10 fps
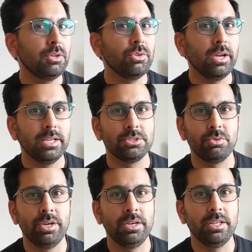to the
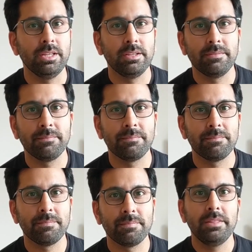S20.
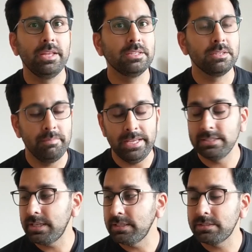There is a main
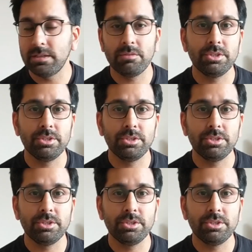sensor